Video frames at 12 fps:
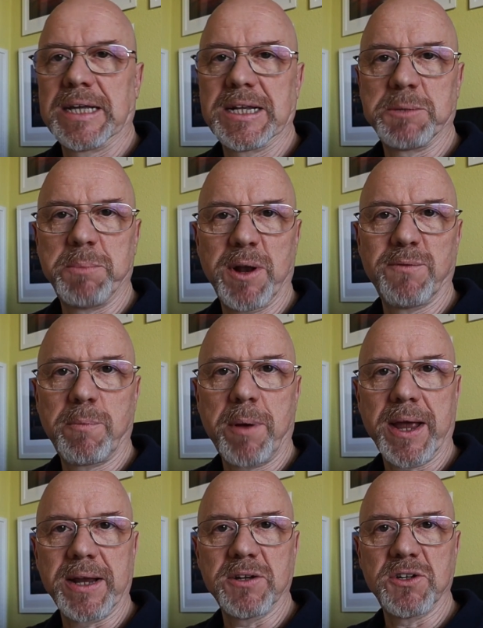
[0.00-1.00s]
it's a bit of a
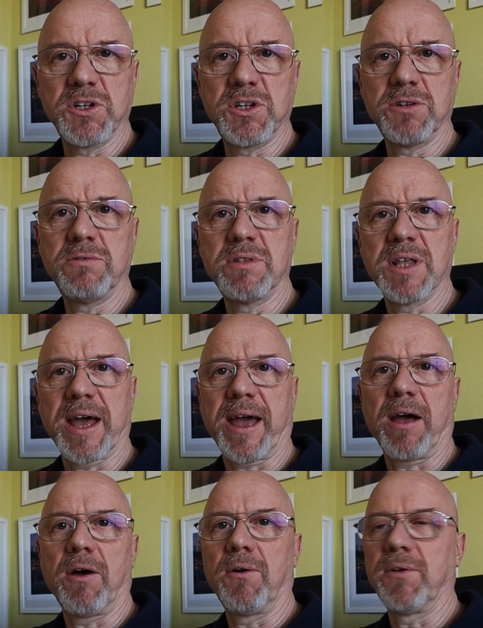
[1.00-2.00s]
pain to do
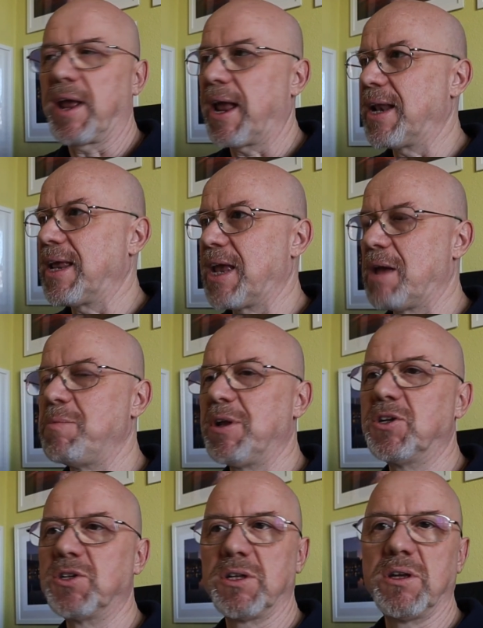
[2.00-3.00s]
that on any
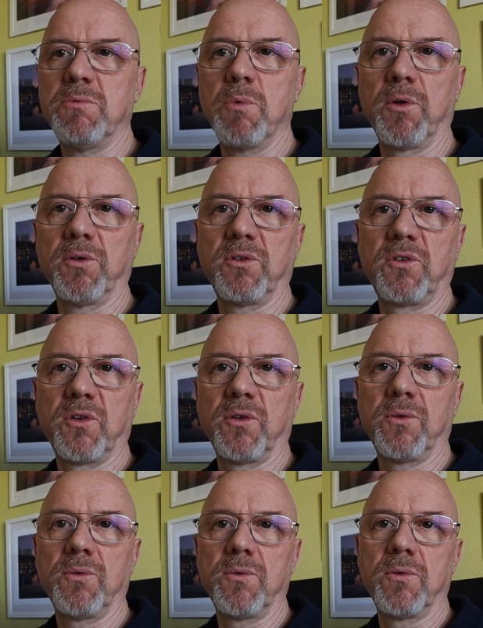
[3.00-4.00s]
image that you want
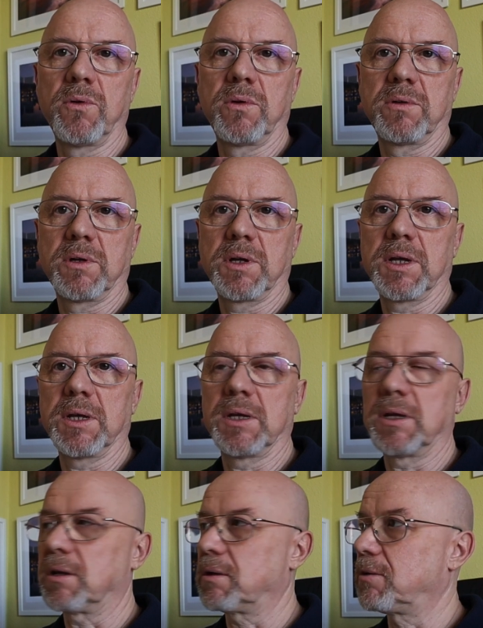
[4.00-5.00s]
to
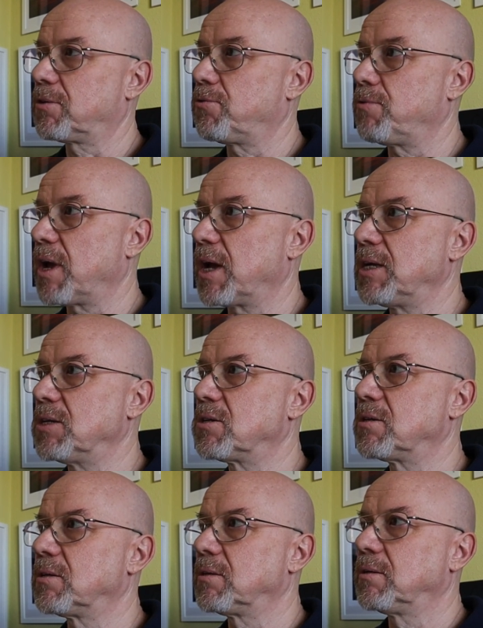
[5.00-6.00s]
uh,
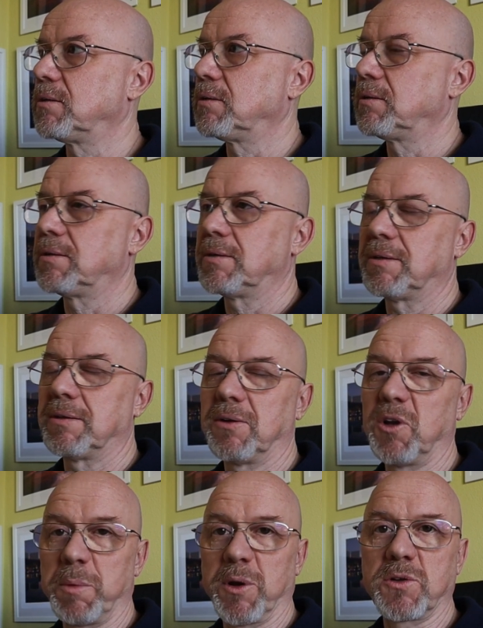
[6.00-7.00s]
create
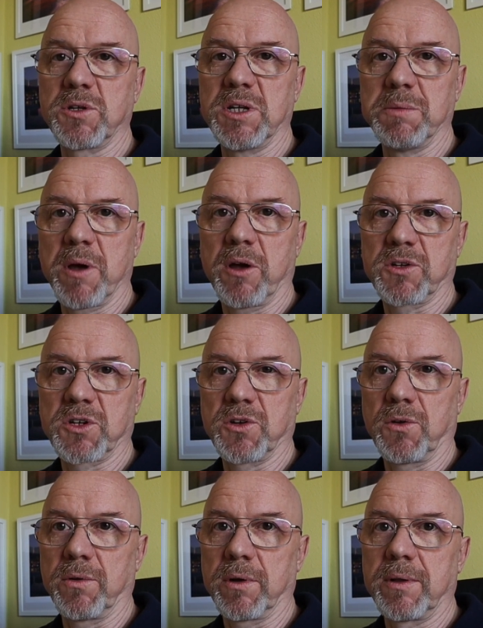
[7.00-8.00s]
luminosity
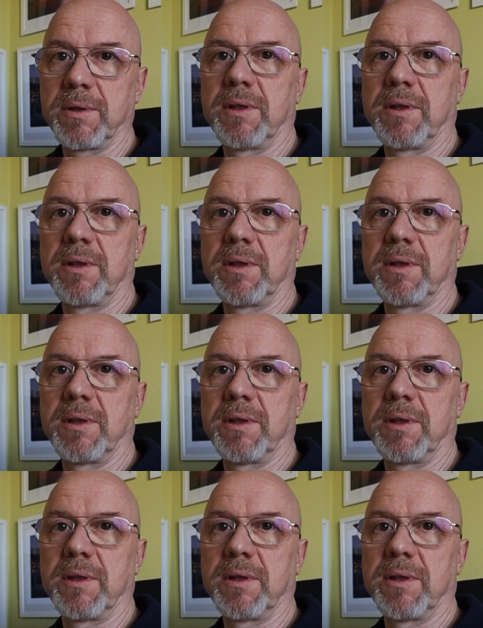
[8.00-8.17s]
masks on.